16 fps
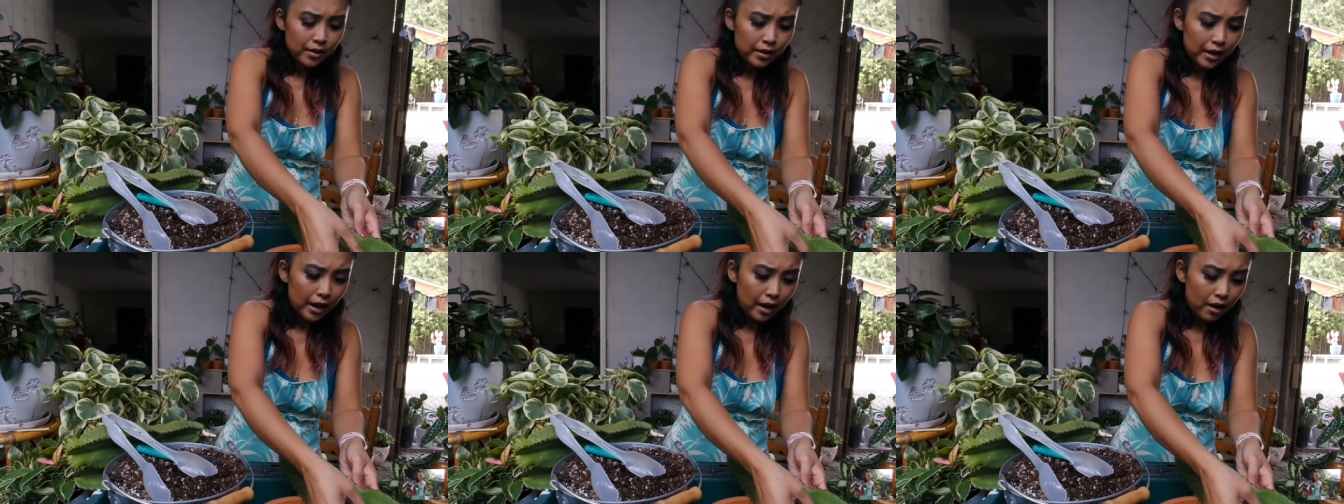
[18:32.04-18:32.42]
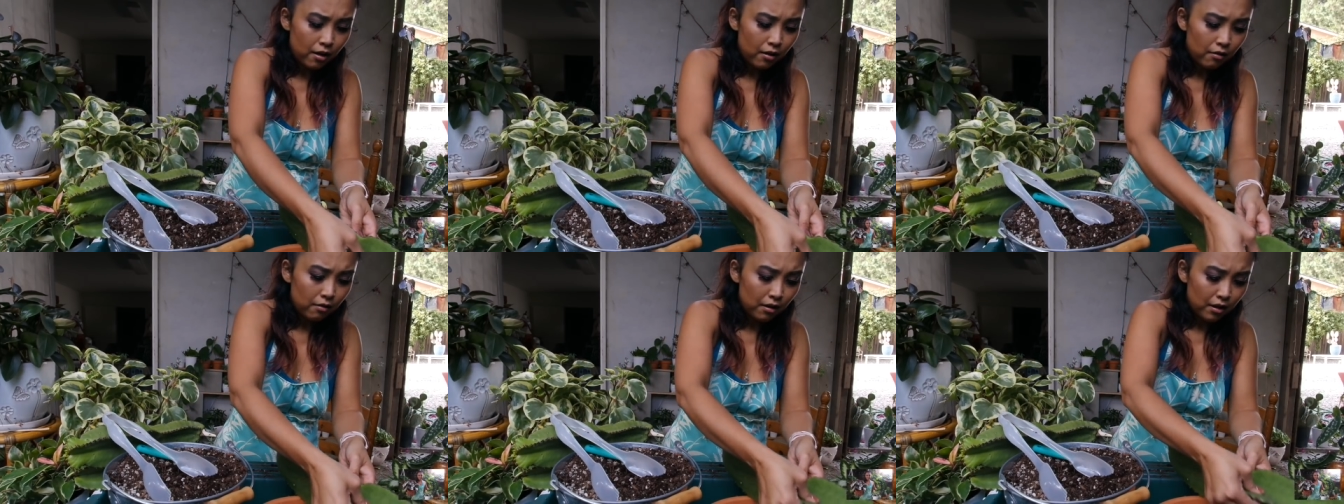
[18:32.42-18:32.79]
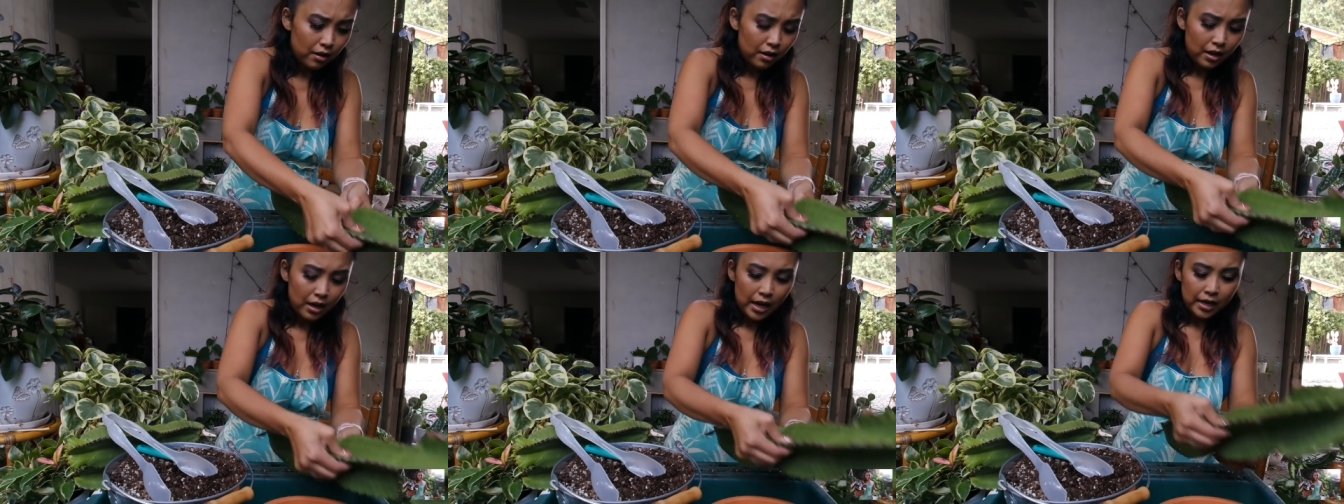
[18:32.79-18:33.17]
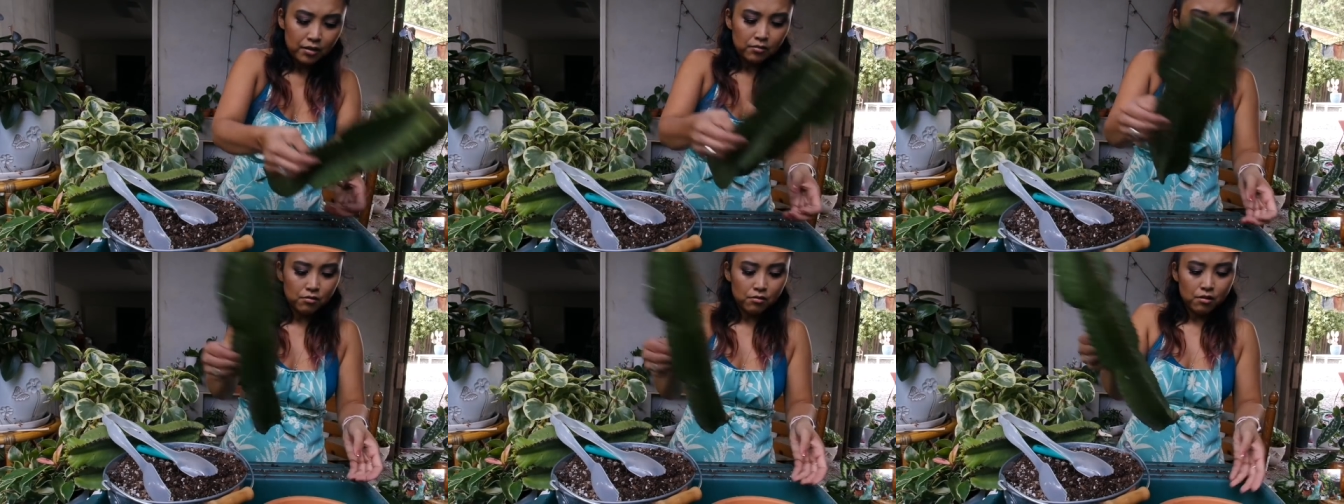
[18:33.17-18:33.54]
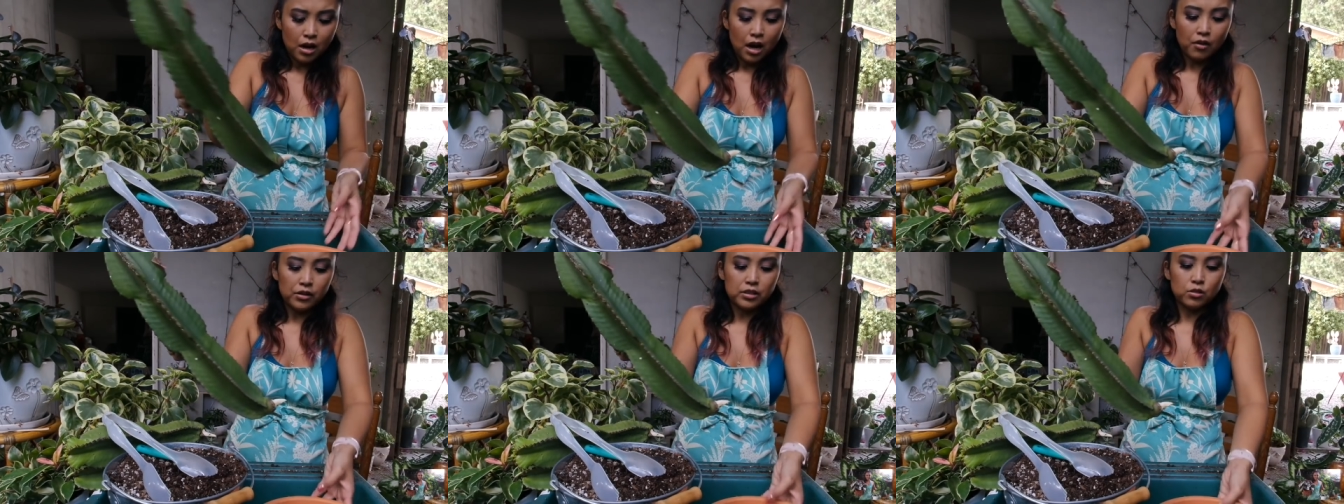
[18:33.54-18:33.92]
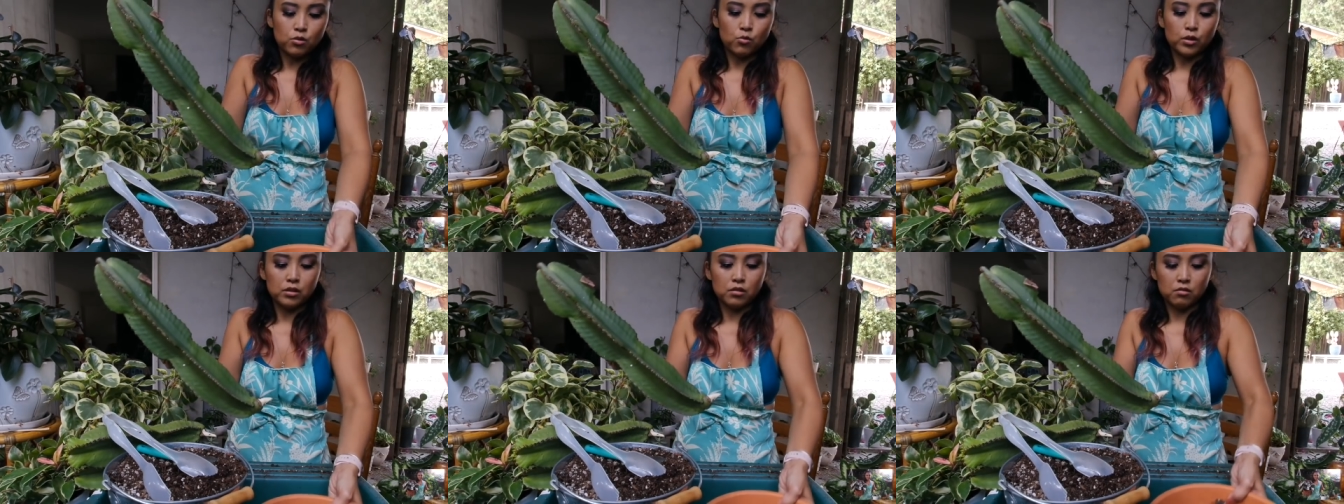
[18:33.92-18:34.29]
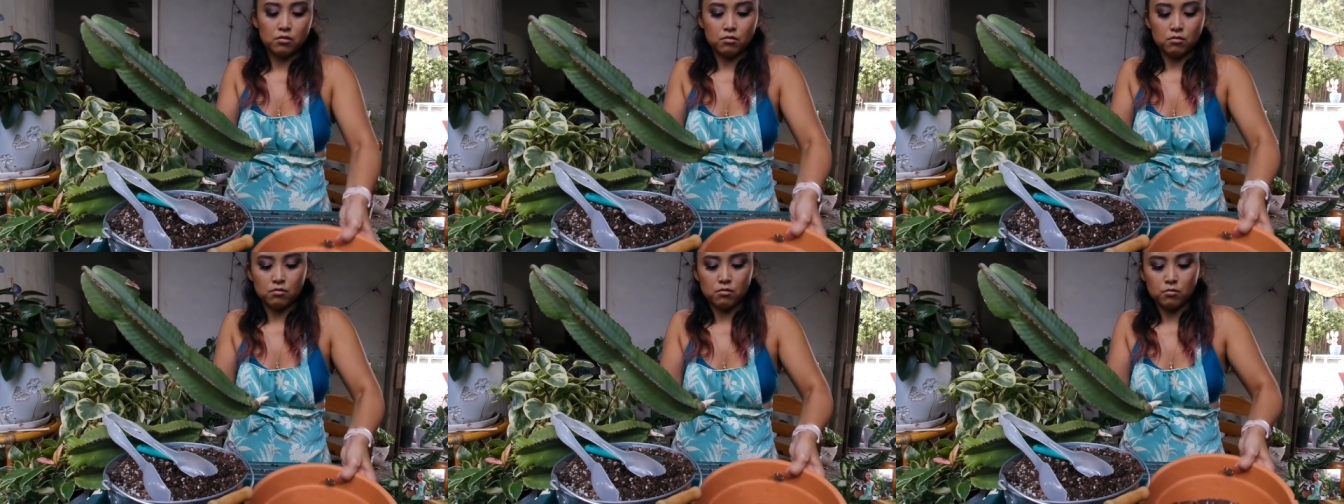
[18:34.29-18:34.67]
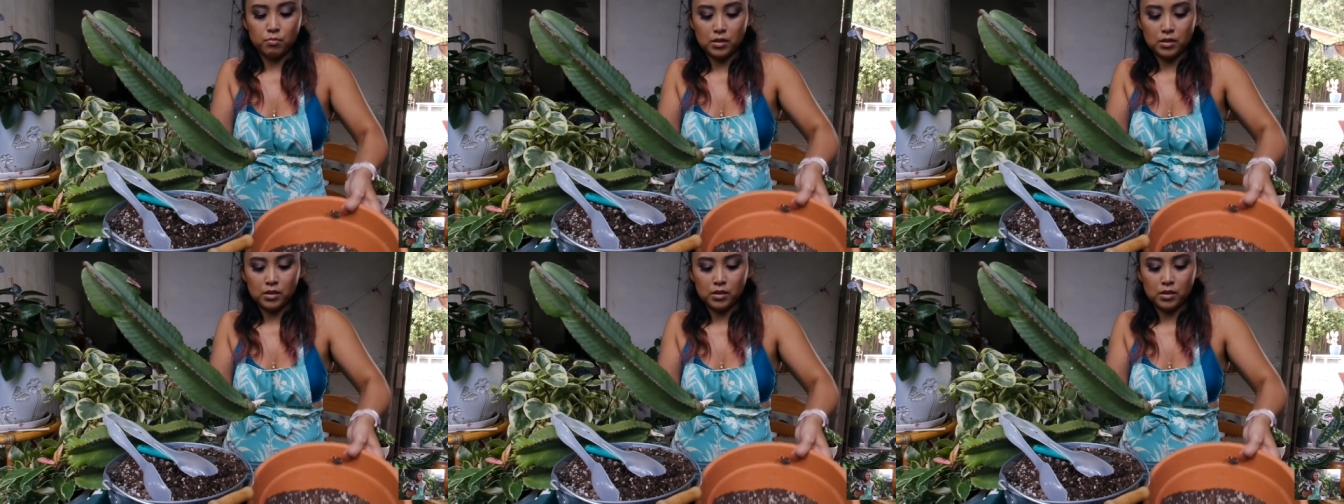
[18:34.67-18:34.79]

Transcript: Now I don't know how it's going to do,